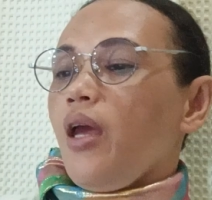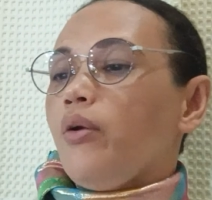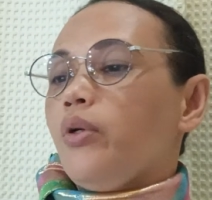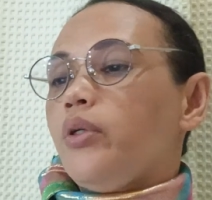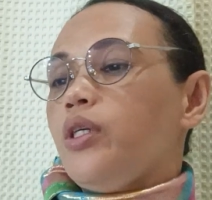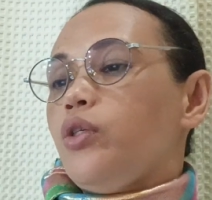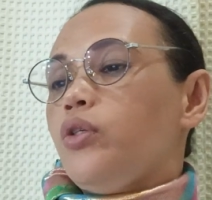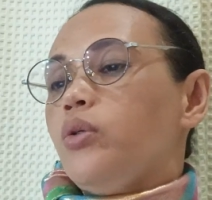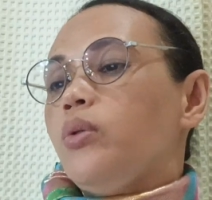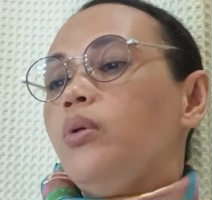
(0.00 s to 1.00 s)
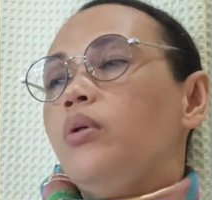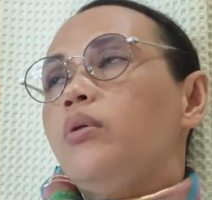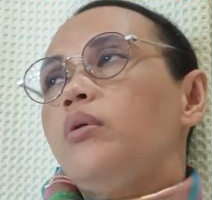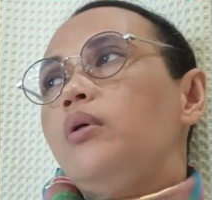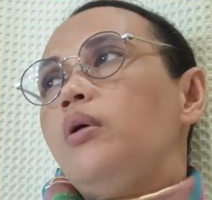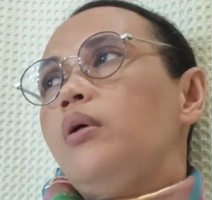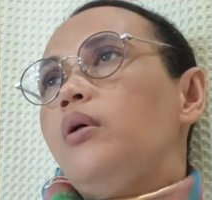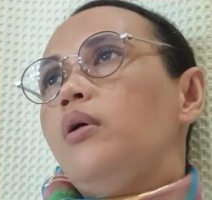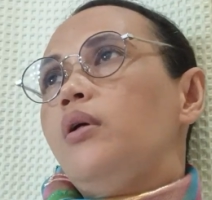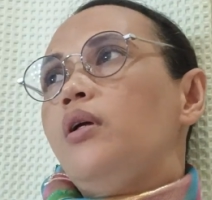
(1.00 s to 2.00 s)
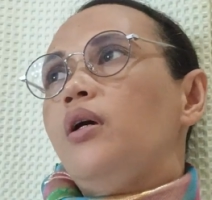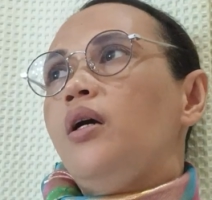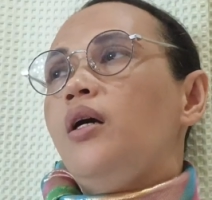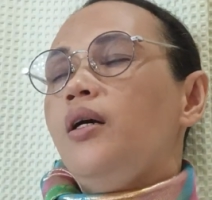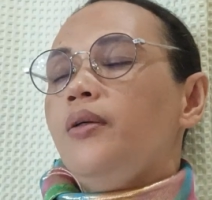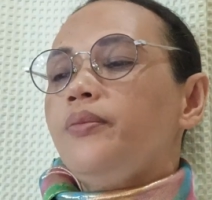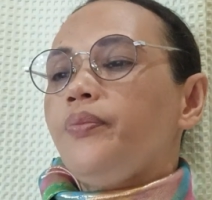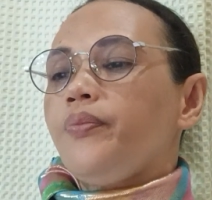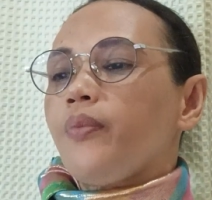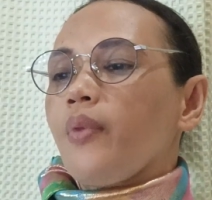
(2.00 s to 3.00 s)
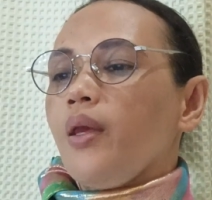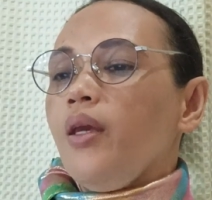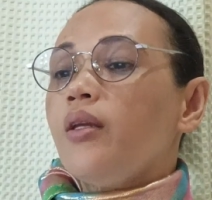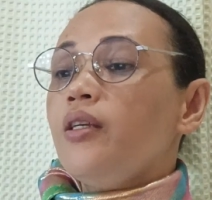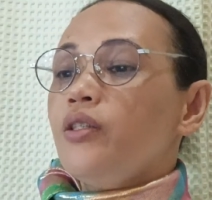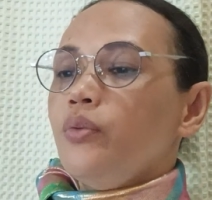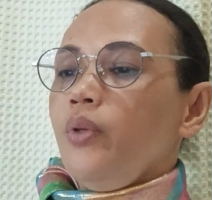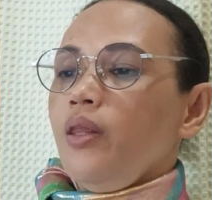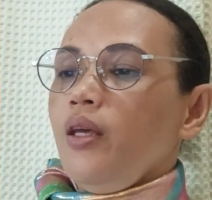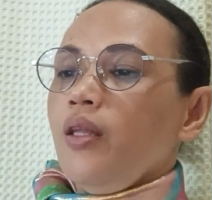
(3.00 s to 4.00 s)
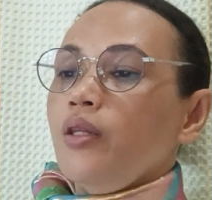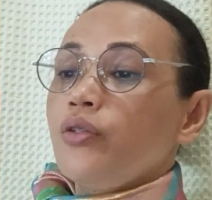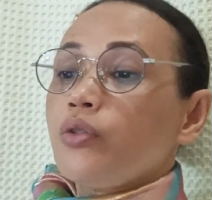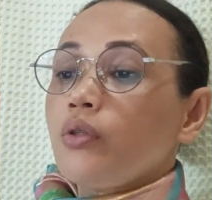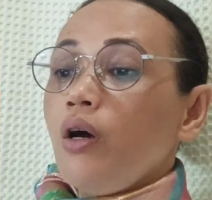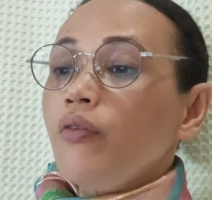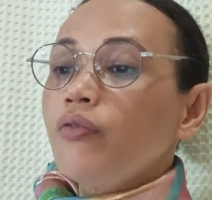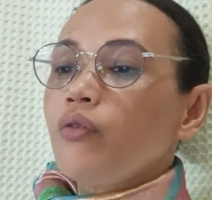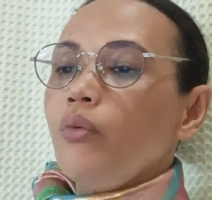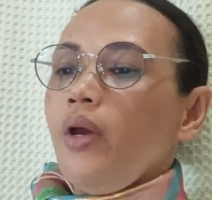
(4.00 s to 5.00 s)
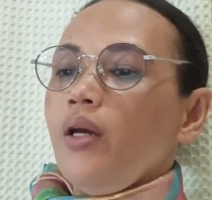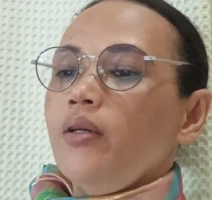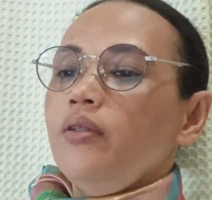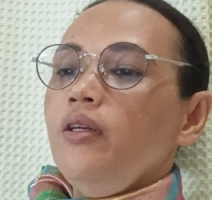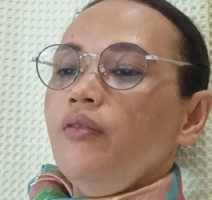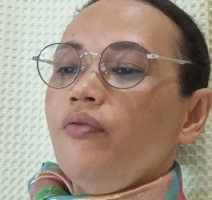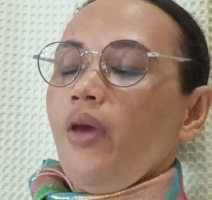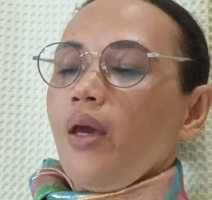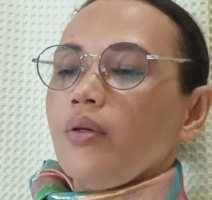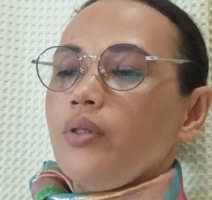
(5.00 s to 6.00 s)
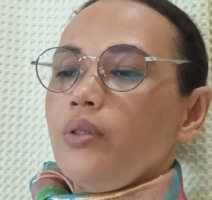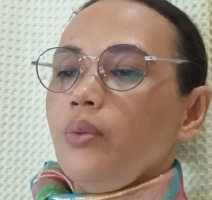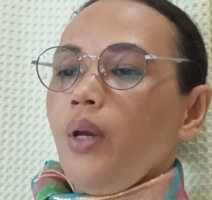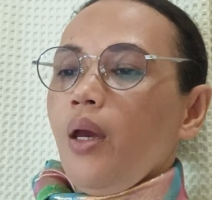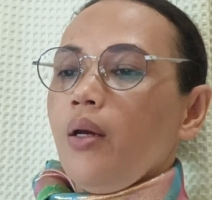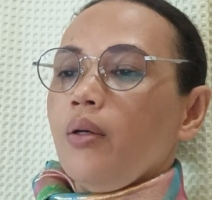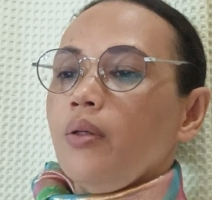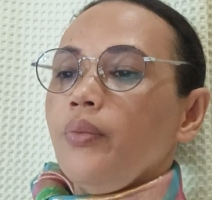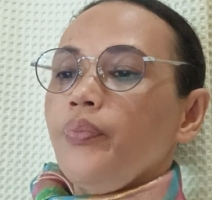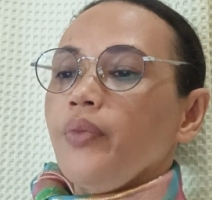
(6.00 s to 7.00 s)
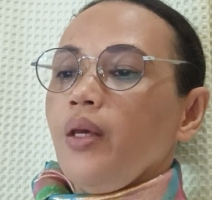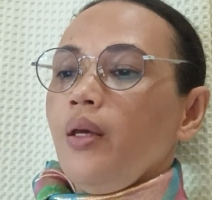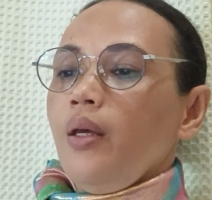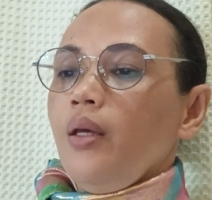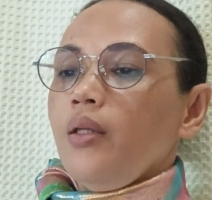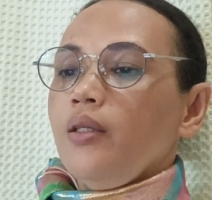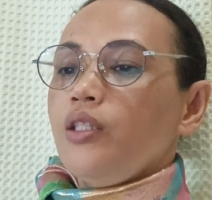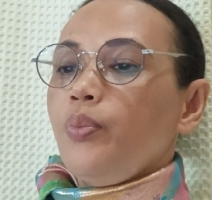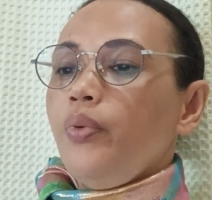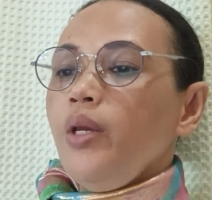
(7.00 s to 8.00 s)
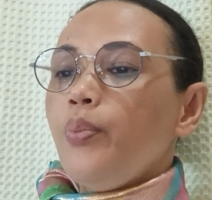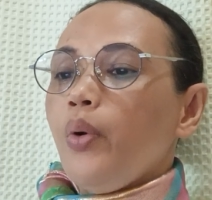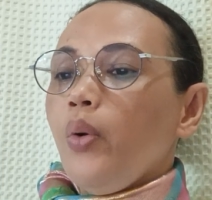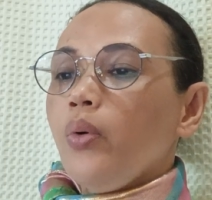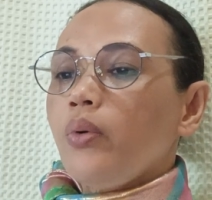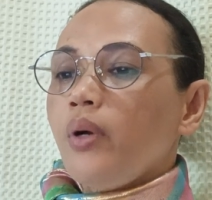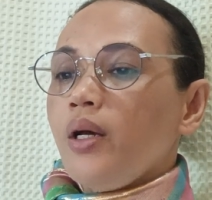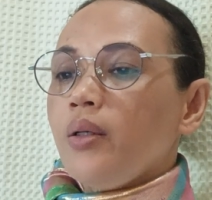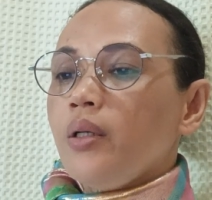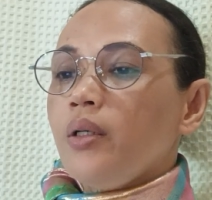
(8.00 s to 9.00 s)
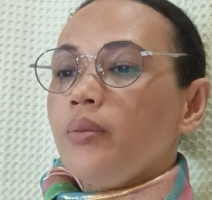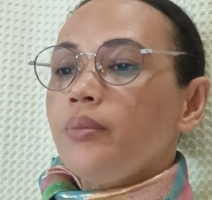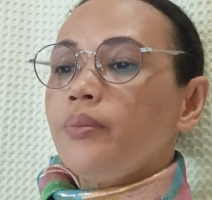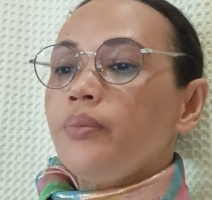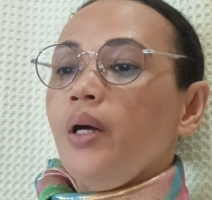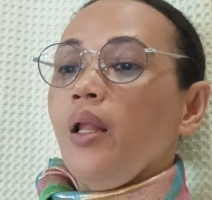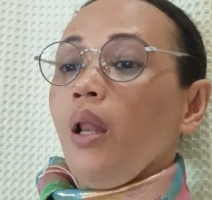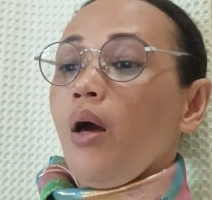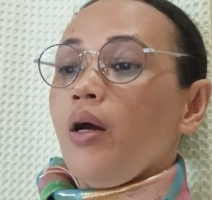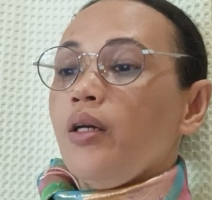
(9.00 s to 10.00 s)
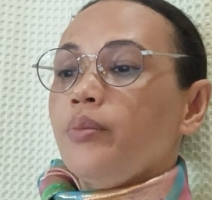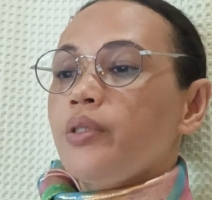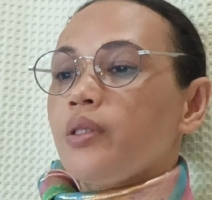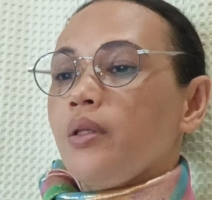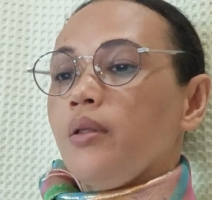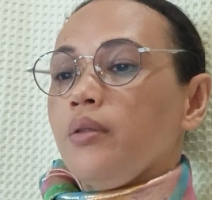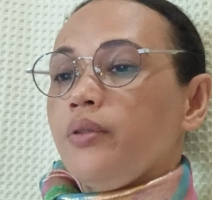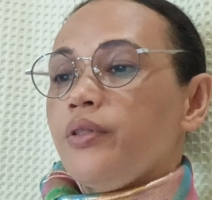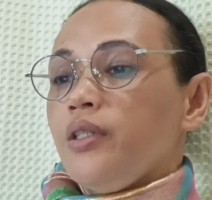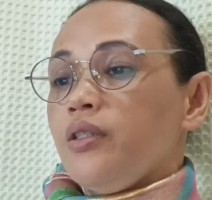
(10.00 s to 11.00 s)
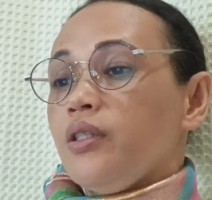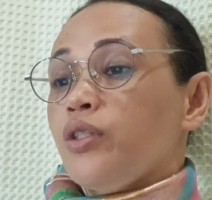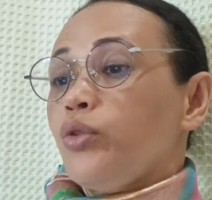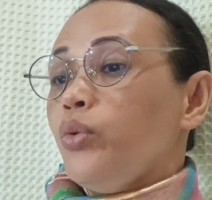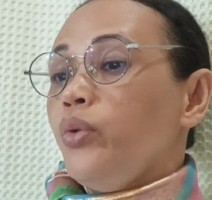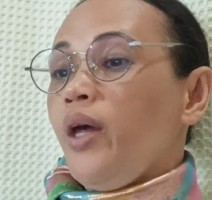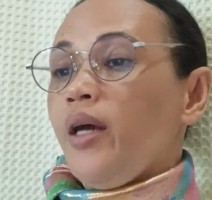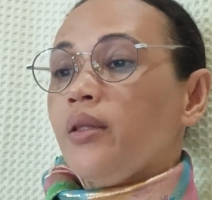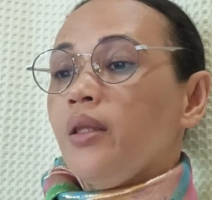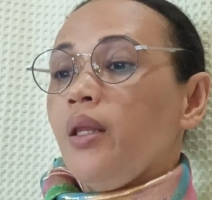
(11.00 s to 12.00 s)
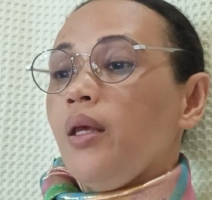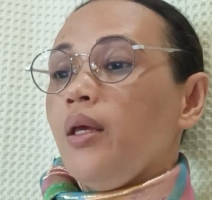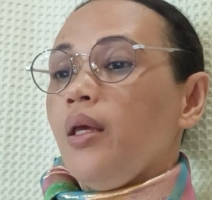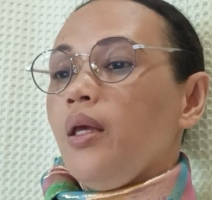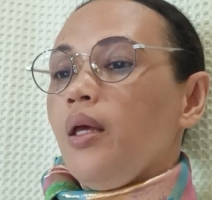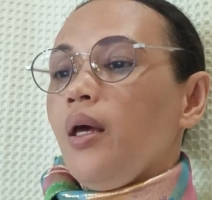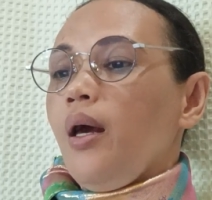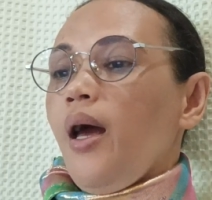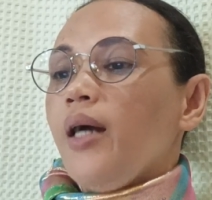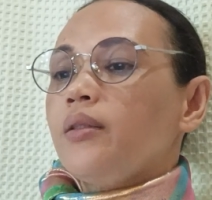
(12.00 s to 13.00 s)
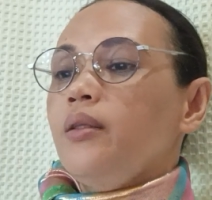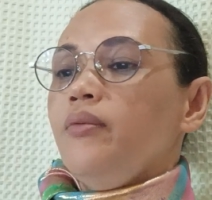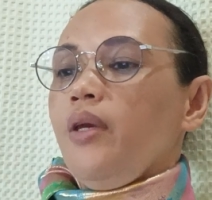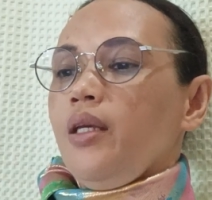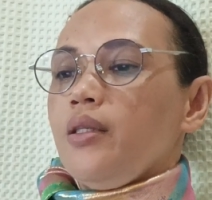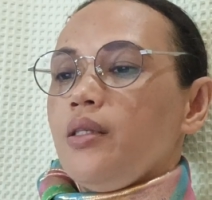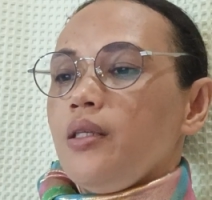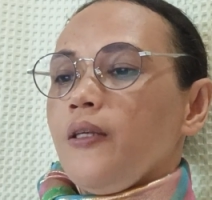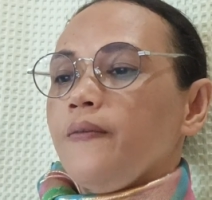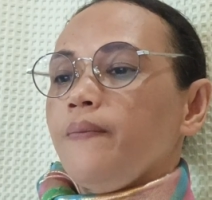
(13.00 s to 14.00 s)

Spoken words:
error issue, um, it is within the software defects where it is pre-programmed alarms such as do not activates